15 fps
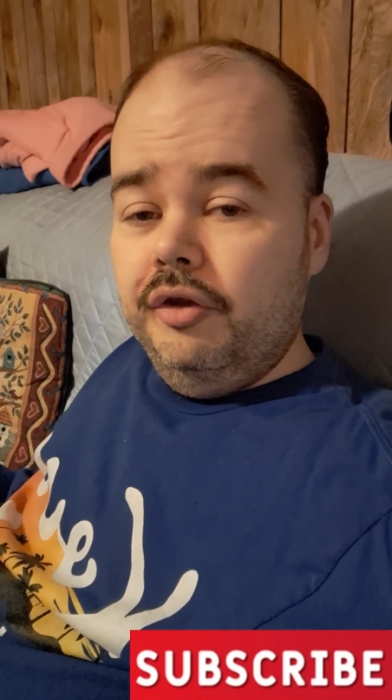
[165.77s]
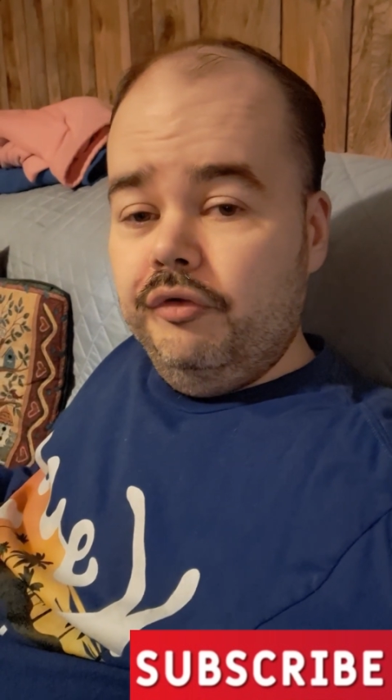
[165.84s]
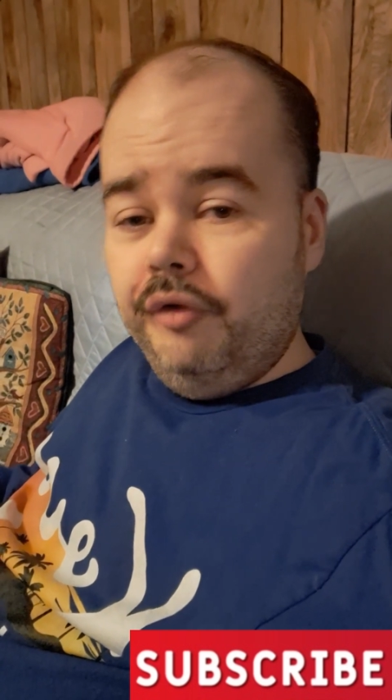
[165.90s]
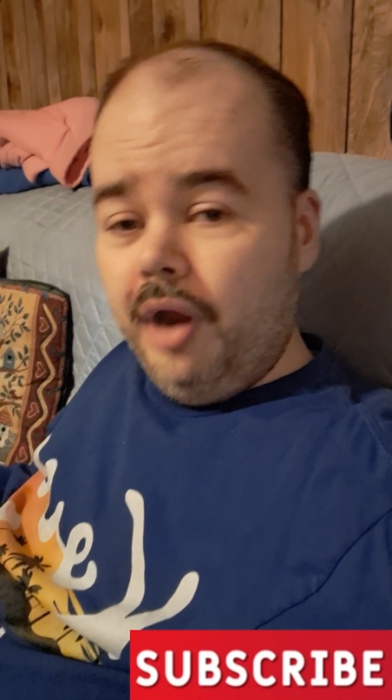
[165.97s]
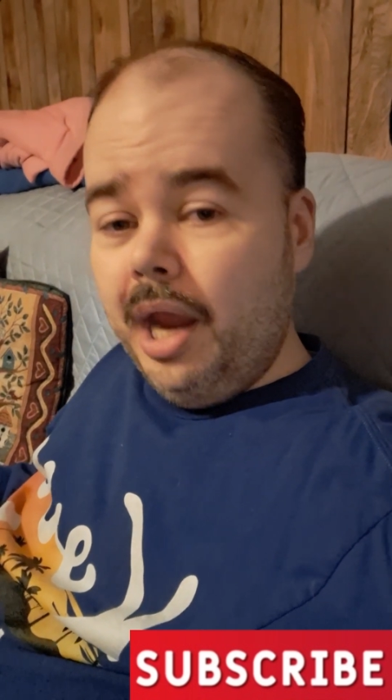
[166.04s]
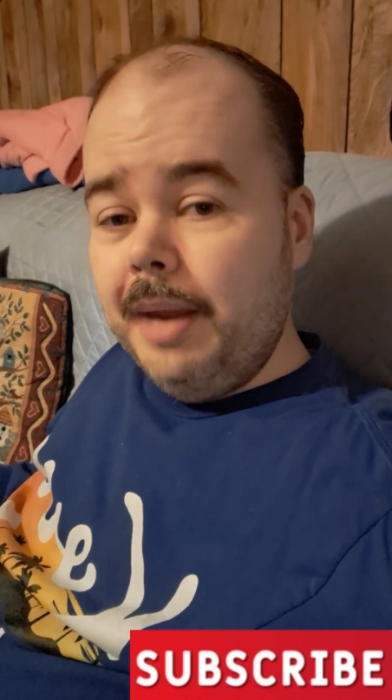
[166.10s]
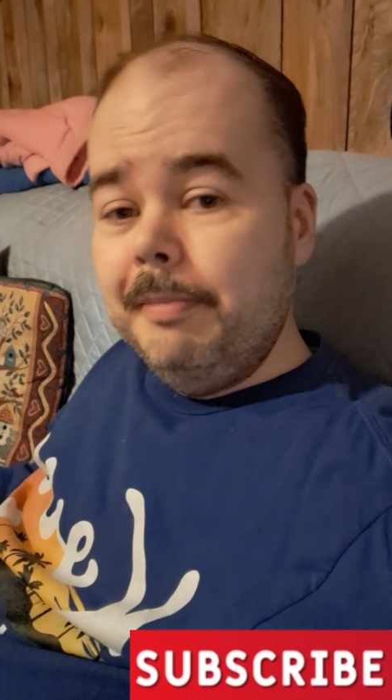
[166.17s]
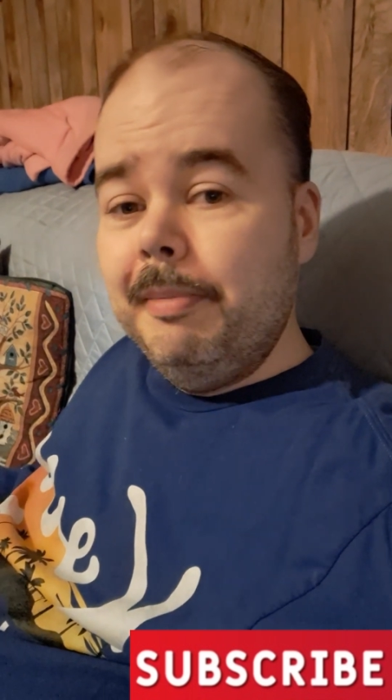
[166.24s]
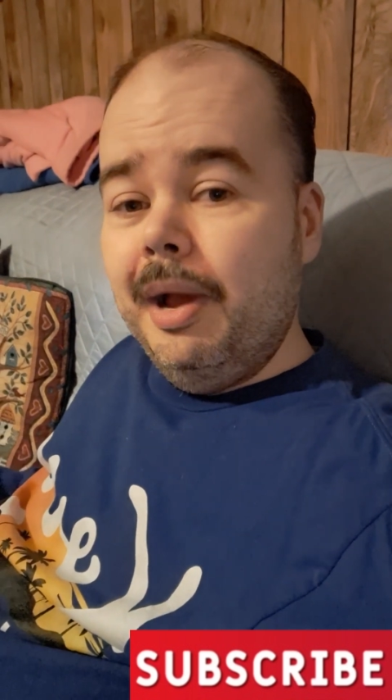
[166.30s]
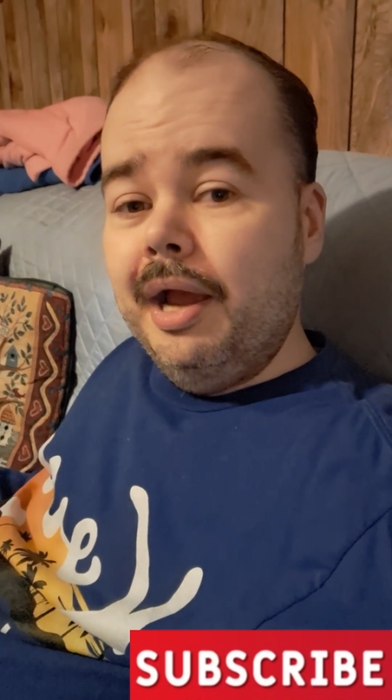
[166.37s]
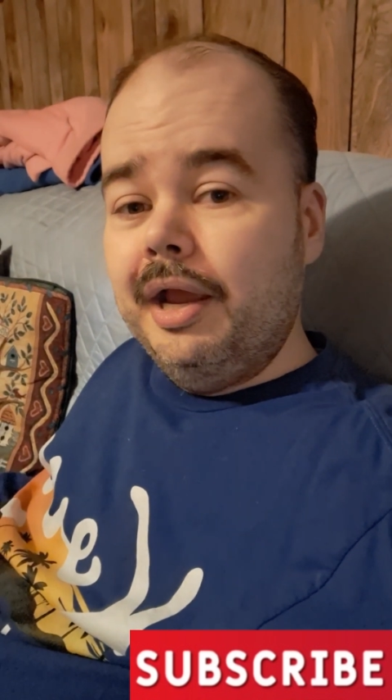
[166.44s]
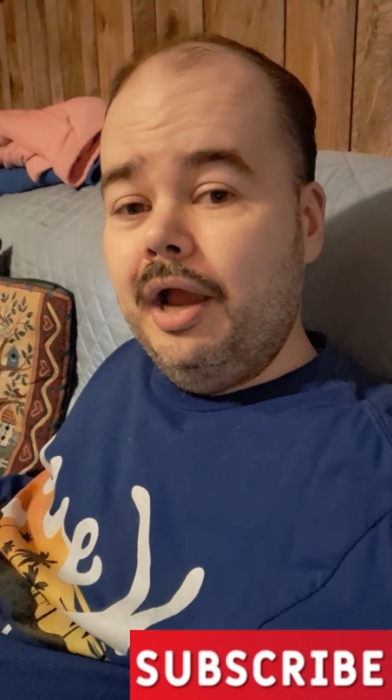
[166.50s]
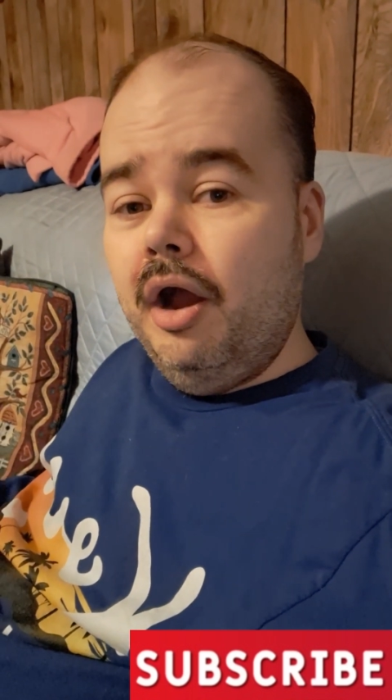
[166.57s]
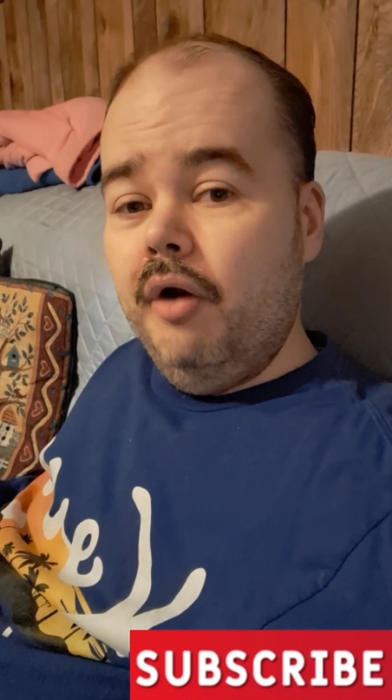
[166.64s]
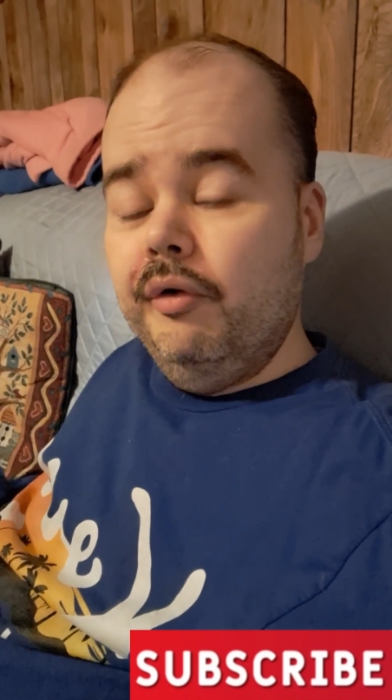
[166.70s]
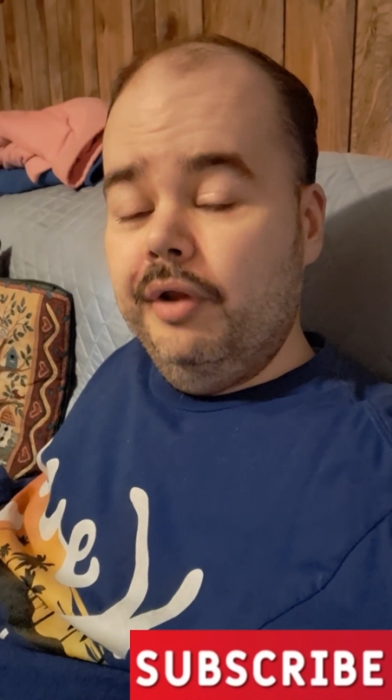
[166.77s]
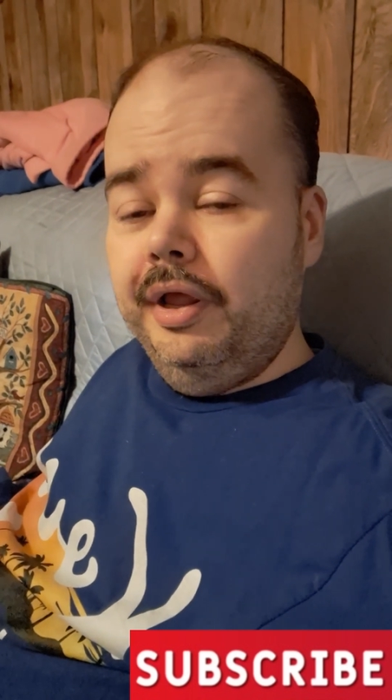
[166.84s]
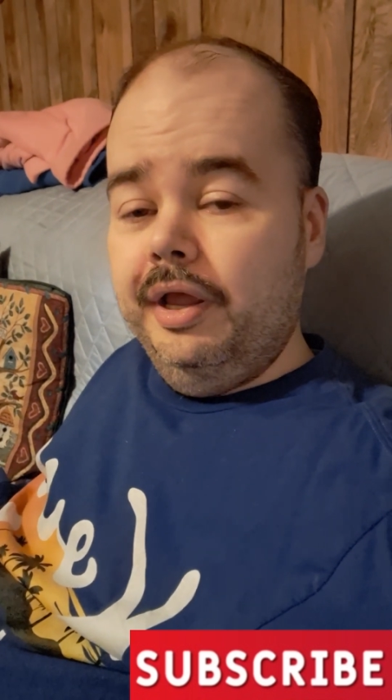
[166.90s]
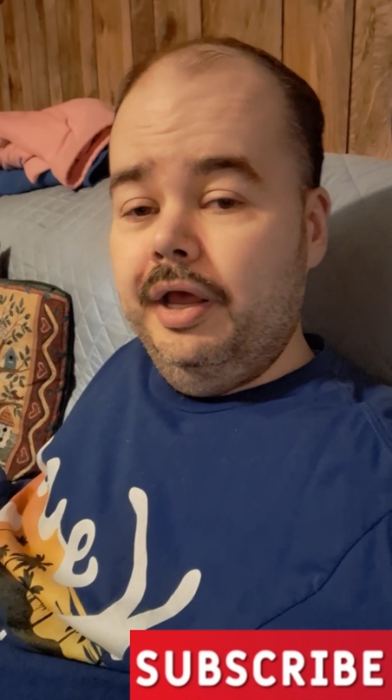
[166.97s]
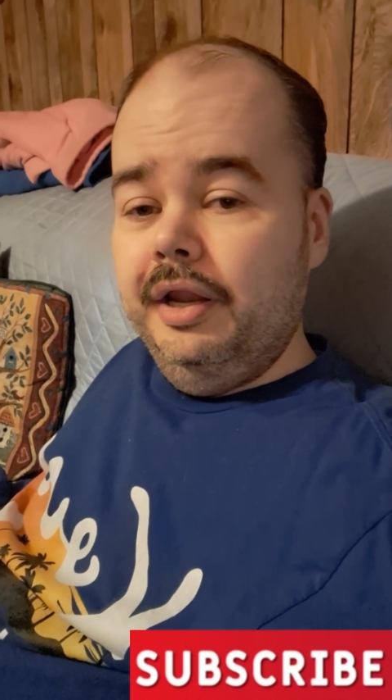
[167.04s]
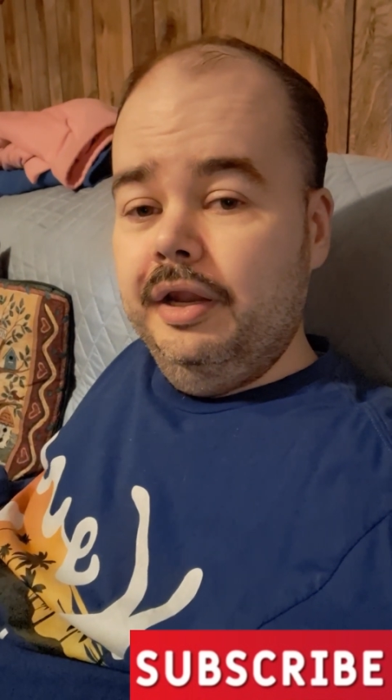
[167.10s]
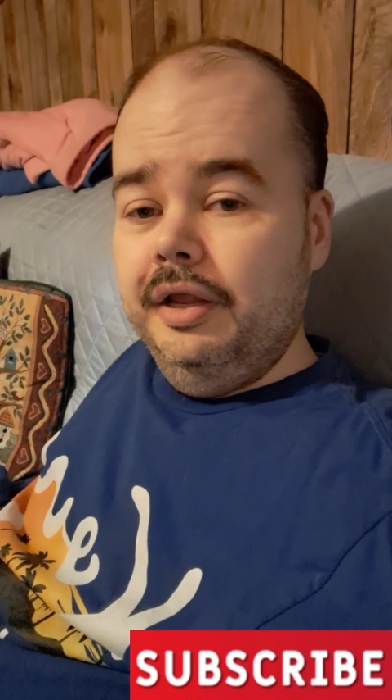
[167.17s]
trained by
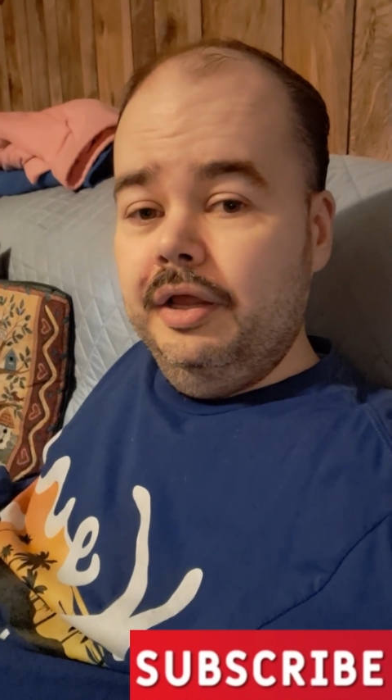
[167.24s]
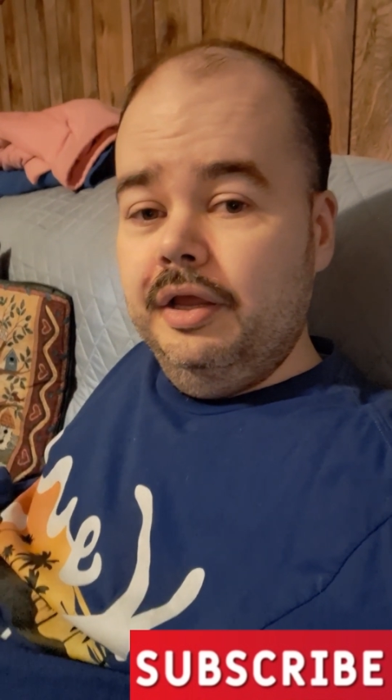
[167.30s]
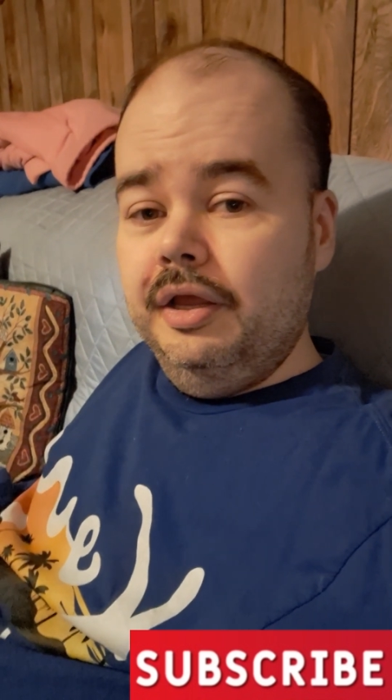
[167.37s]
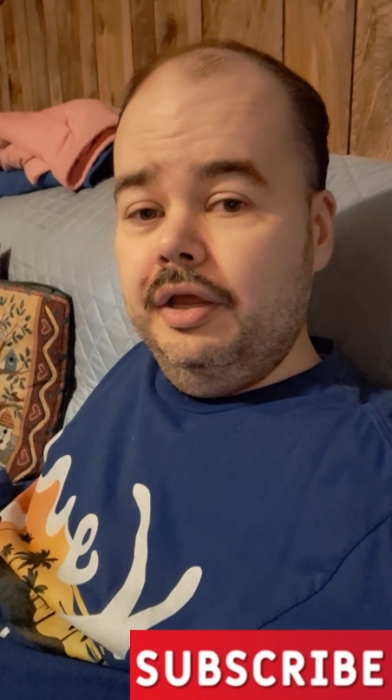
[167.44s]
Conan